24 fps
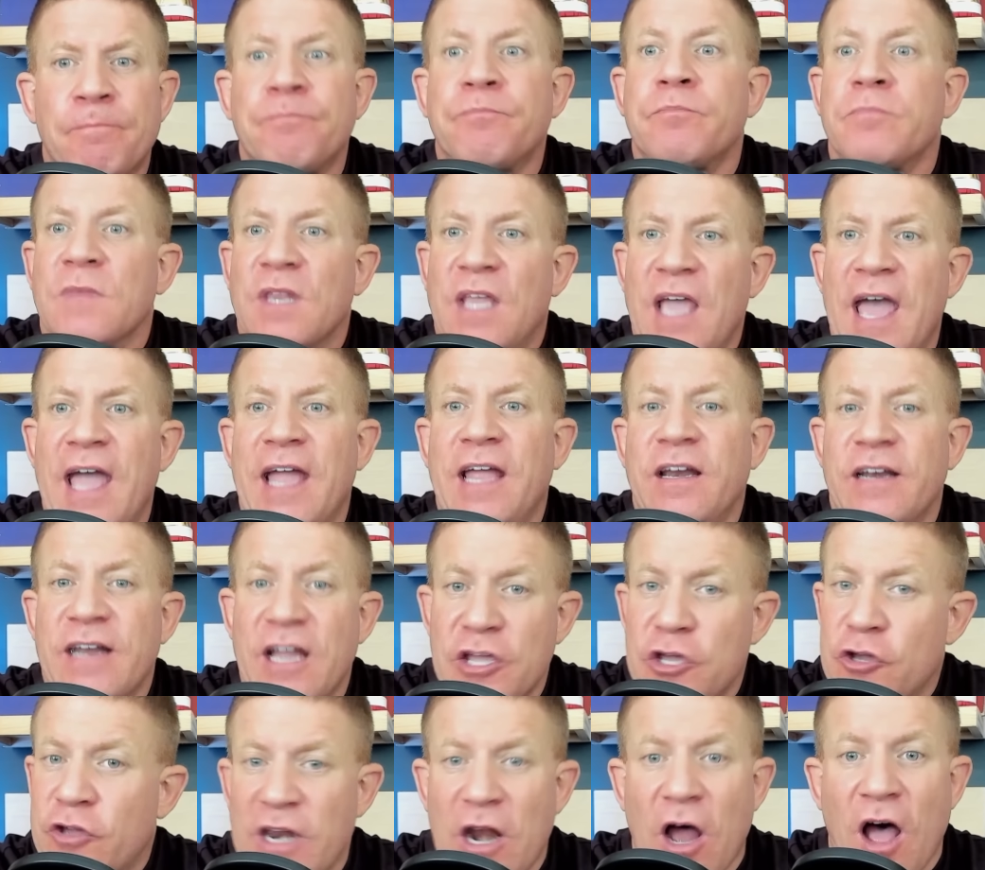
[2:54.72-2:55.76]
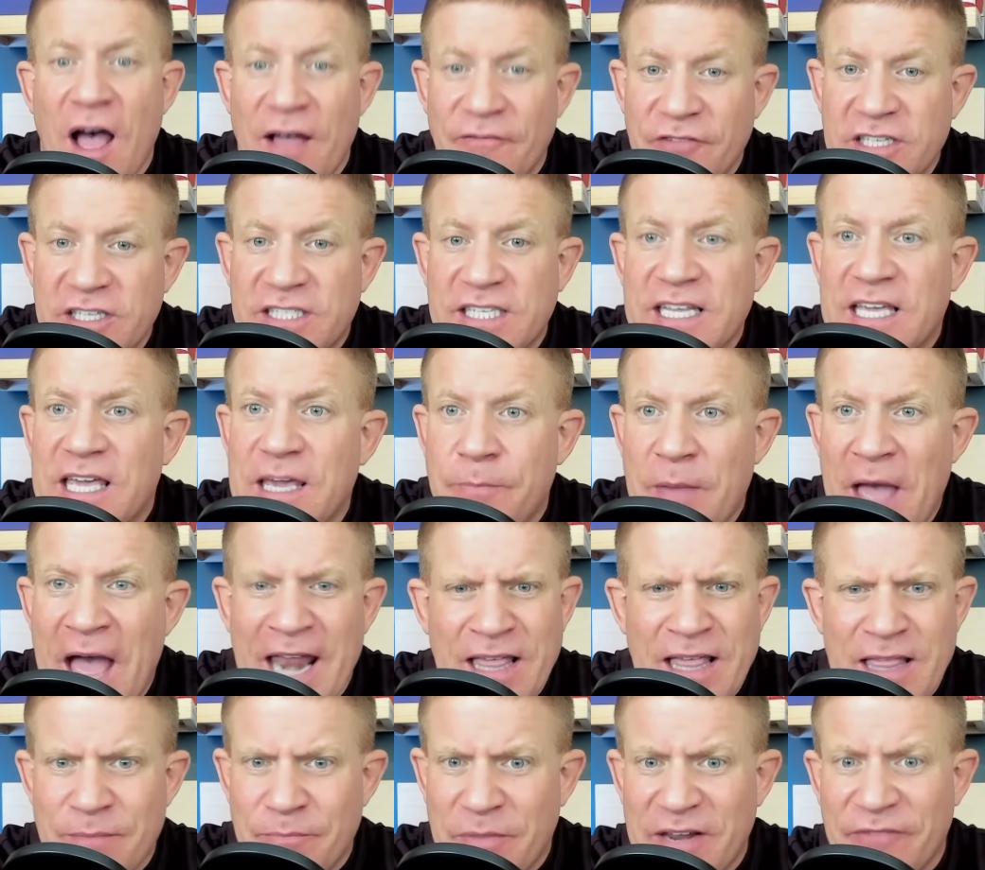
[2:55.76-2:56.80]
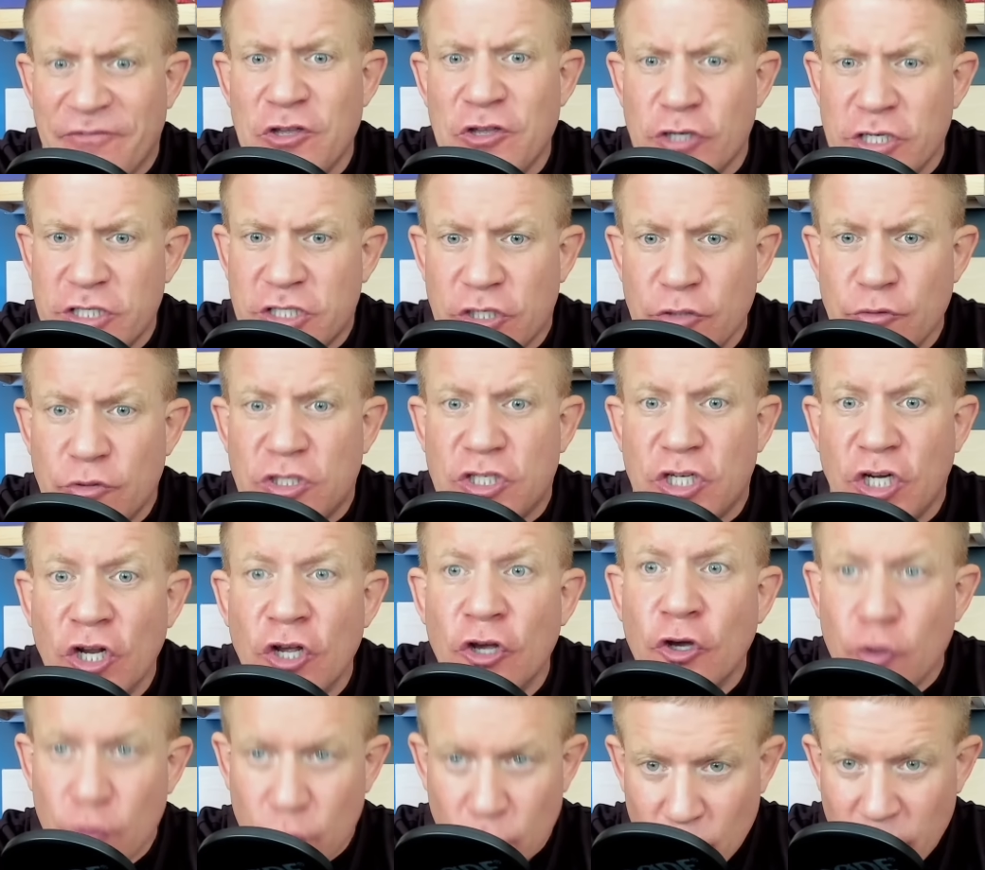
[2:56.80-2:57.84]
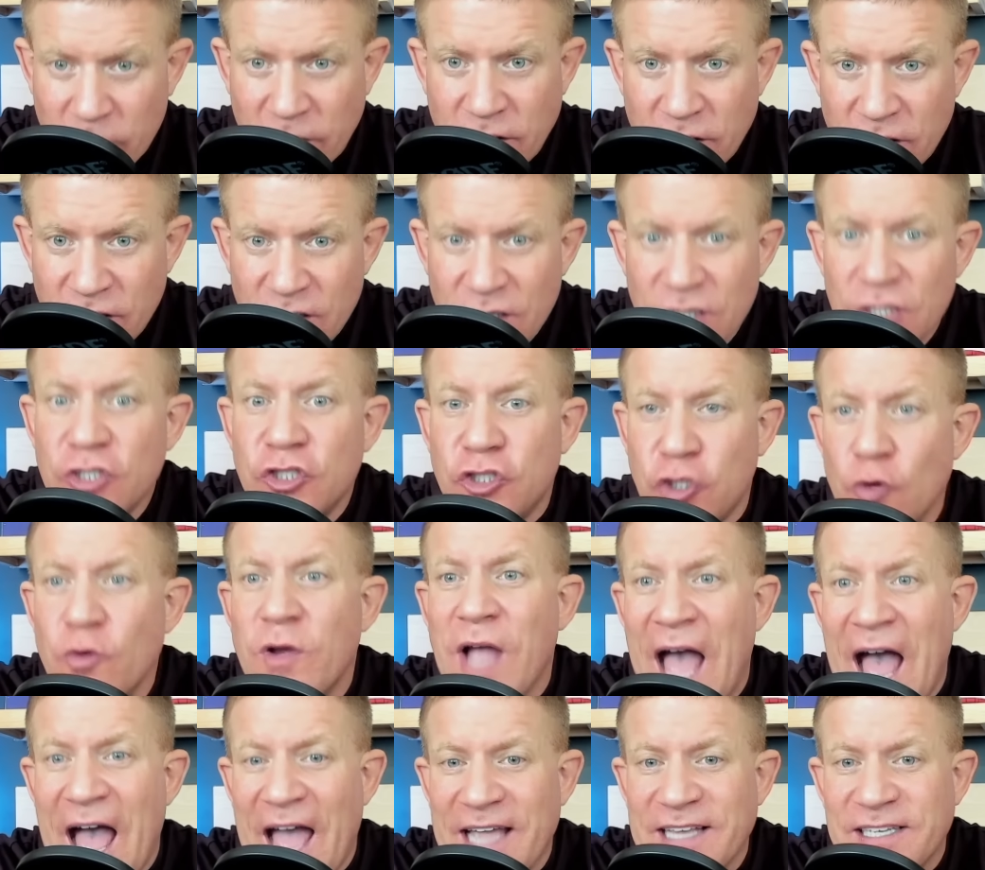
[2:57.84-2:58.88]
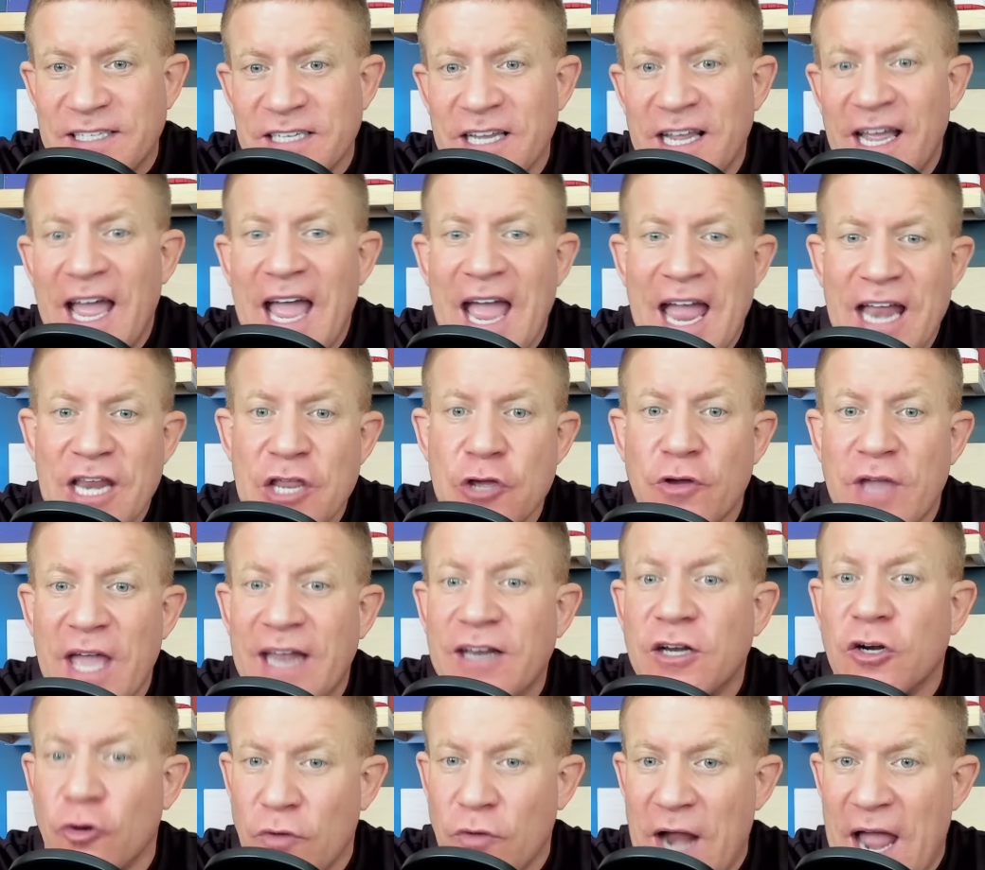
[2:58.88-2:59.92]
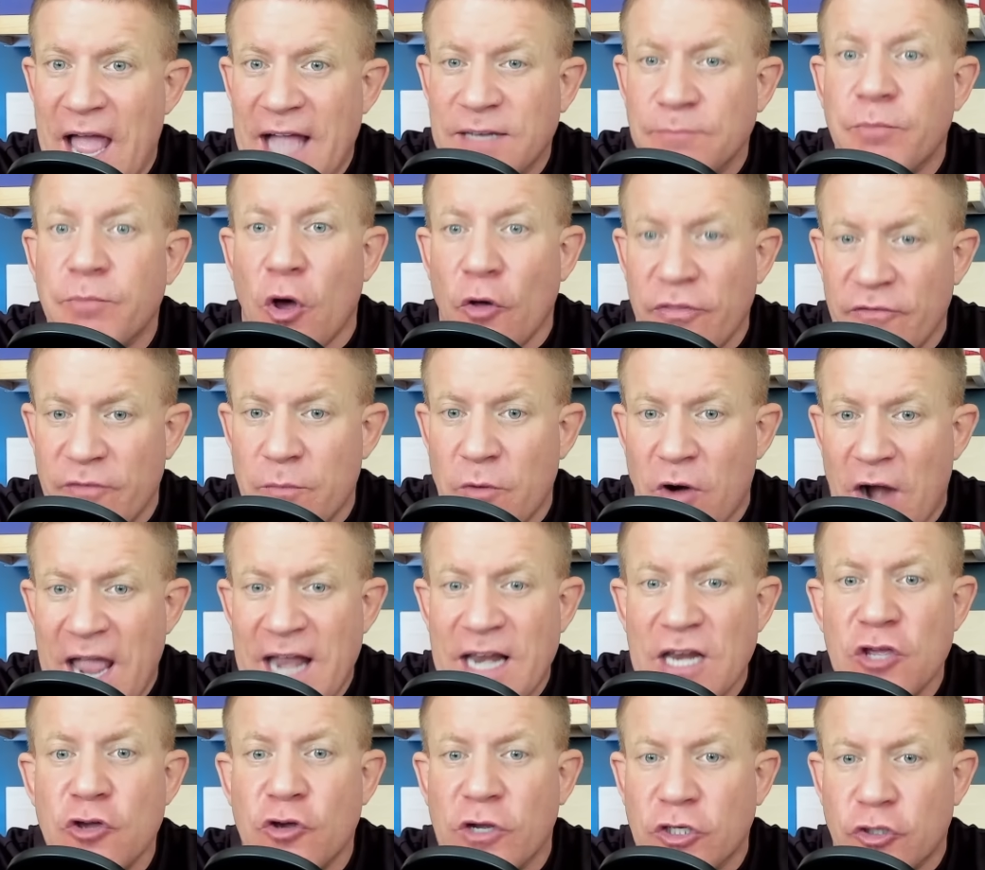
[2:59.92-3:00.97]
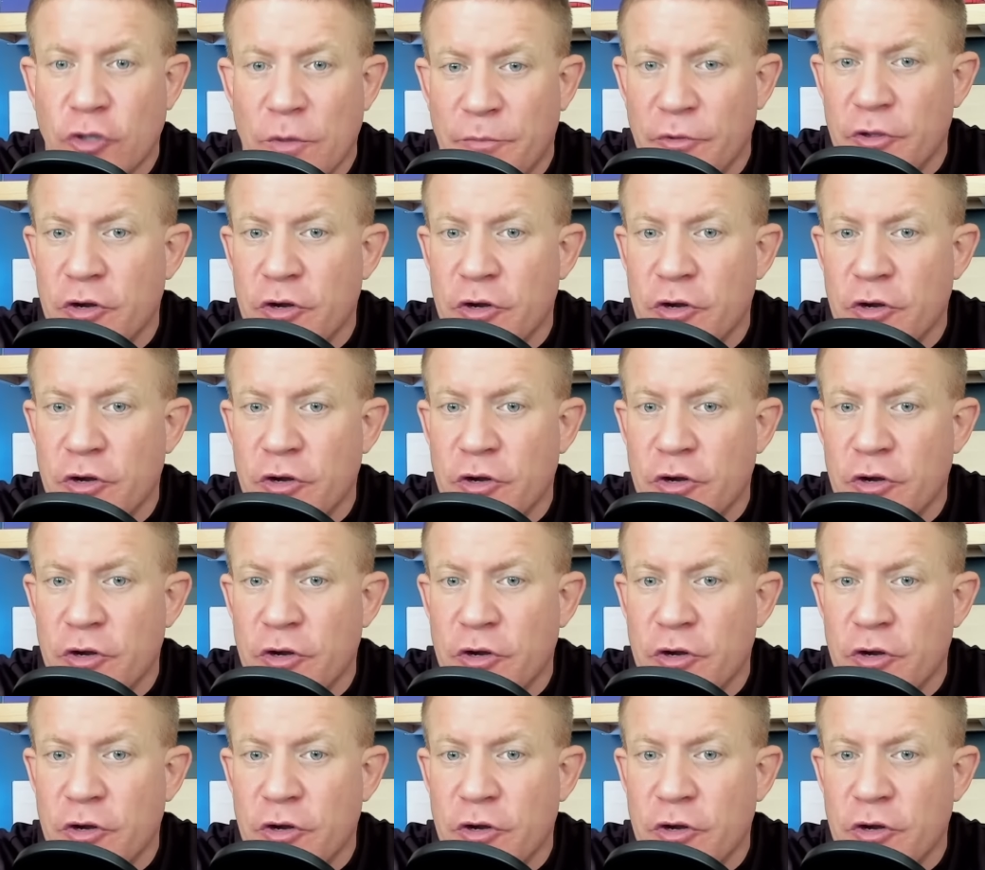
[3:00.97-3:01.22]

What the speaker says: Okay, now you can obviously keep adding them, but if you just do two guys and you get correct, both of them right, you can triple your